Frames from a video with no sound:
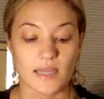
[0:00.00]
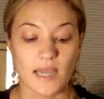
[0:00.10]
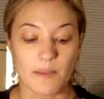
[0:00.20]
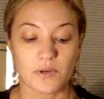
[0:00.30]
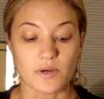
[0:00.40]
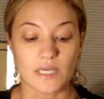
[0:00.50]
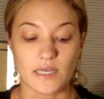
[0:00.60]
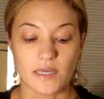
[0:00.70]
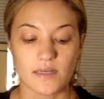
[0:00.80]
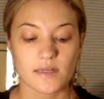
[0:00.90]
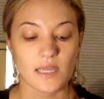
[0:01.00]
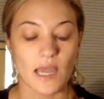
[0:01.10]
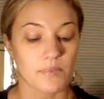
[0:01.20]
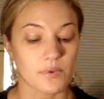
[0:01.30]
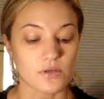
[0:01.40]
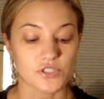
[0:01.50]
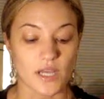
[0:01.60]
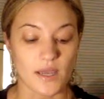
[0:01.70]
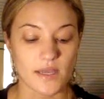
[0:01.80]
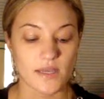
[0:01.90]
capital N, capital
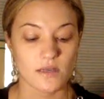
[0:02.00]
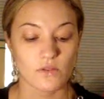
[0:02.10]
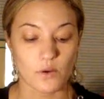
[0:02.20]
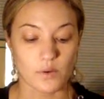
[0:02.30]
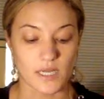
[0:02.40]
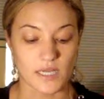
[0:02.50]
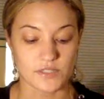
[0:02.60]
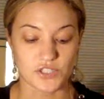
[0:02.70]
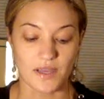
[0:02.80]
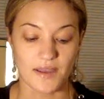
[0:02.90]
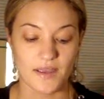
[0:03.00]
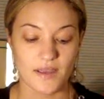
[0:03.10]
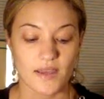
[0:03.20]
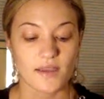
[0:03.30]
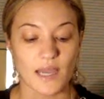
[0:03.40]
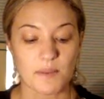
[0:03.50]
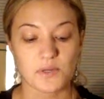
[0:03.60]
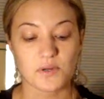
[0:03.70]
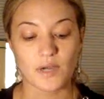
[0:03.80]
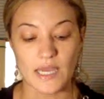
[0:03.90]
J, lowercase j,
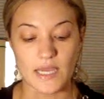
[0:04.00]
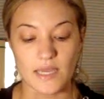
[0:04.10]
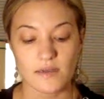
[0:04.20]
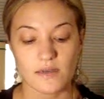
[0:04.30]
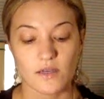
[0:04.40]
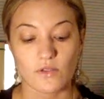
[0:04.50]
capital A,